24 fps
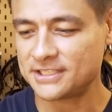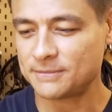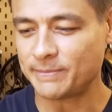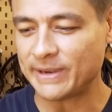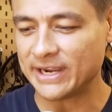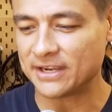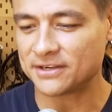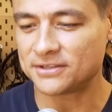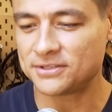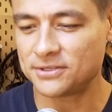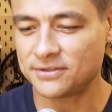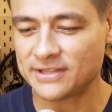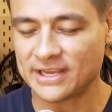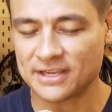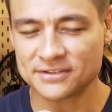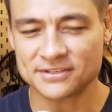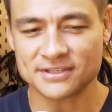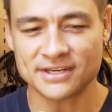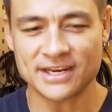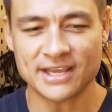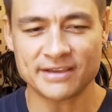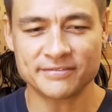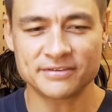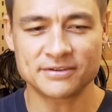is back in
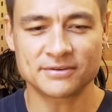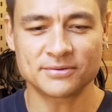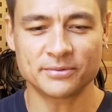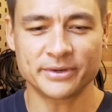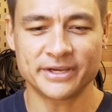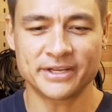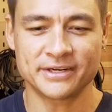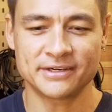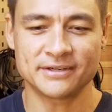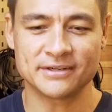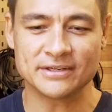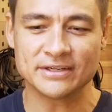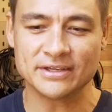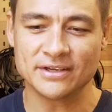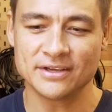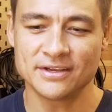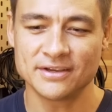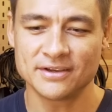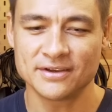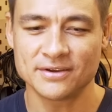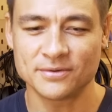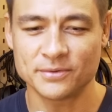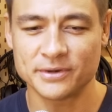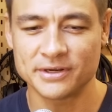2011 when
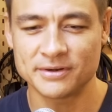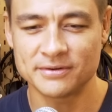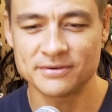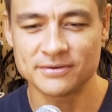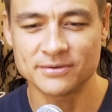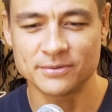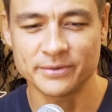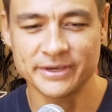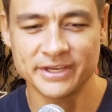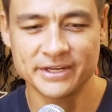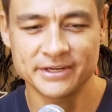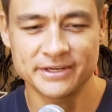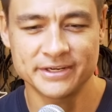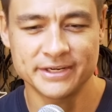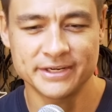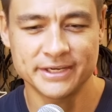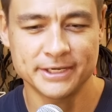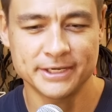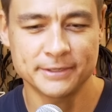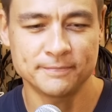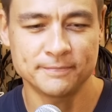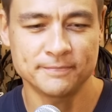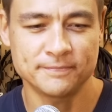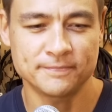
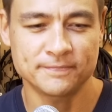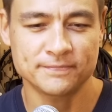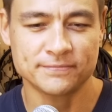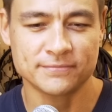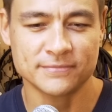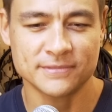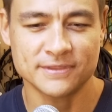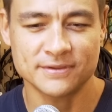mobile